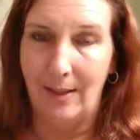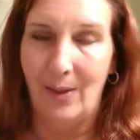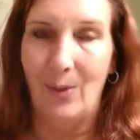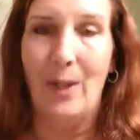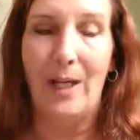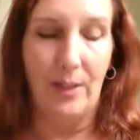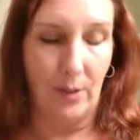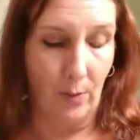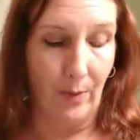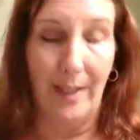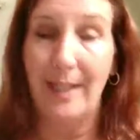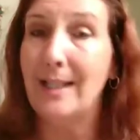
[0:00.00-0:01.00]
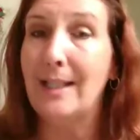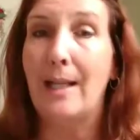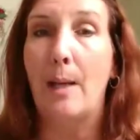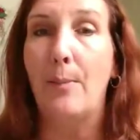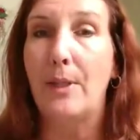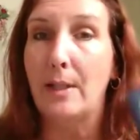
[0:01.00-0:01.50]
Okay, so this
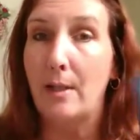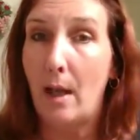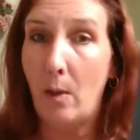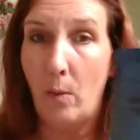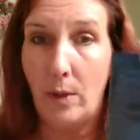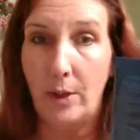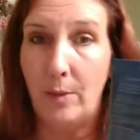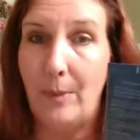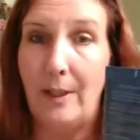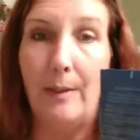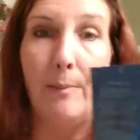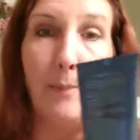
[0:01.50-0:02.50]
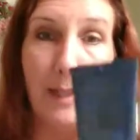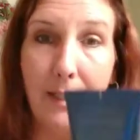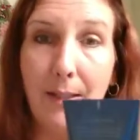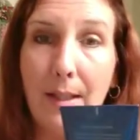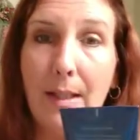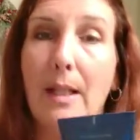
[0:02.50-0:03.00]
step is not one to be
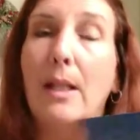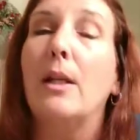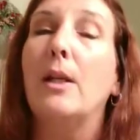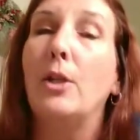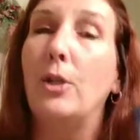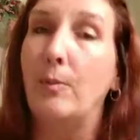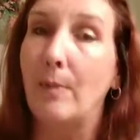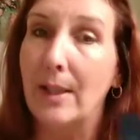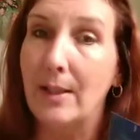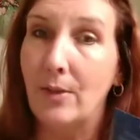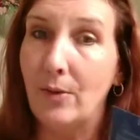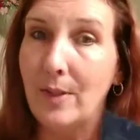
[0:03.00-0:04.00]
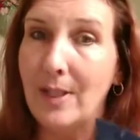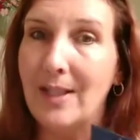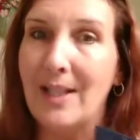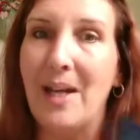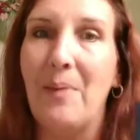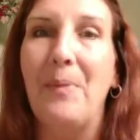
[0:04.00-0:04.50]
missed. You must do this
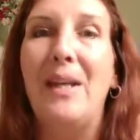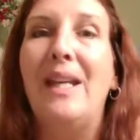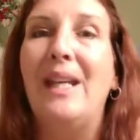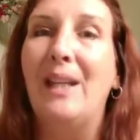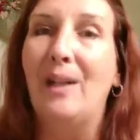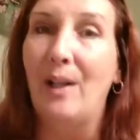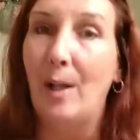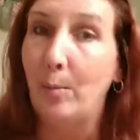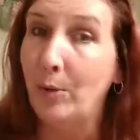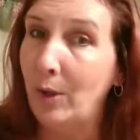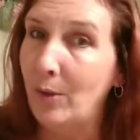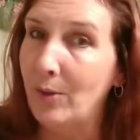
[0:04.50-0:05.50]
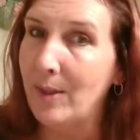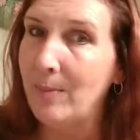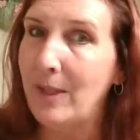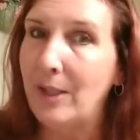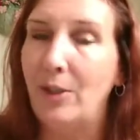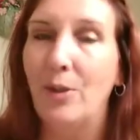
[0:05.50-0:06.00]
step. It'll help close up
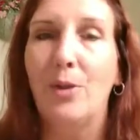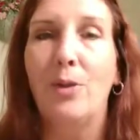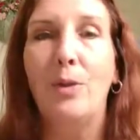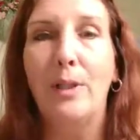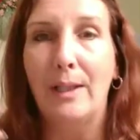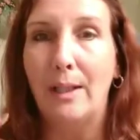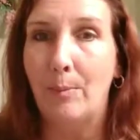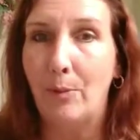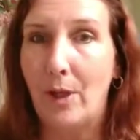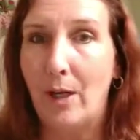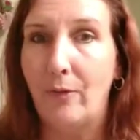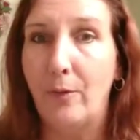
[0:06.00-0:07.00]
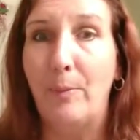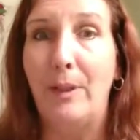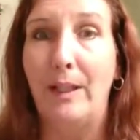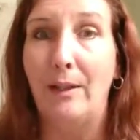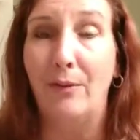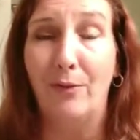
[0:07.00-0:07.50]
that cuticle and keep your hair from
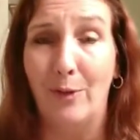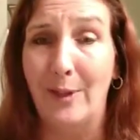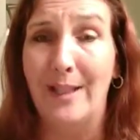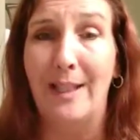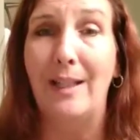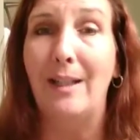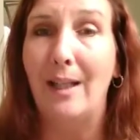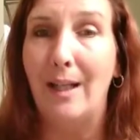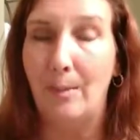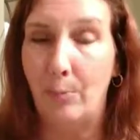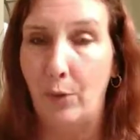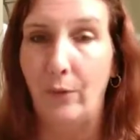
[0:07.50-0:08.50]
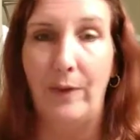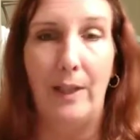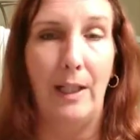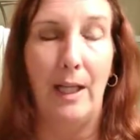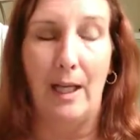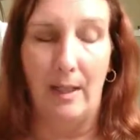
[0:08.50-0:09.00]
being frizzy and
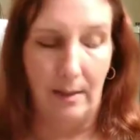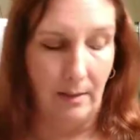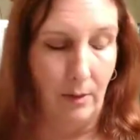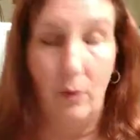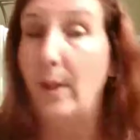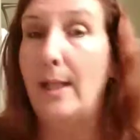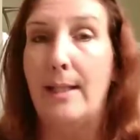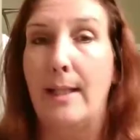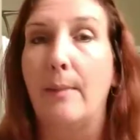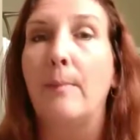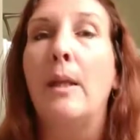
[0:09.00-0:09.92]
poofy and crazy.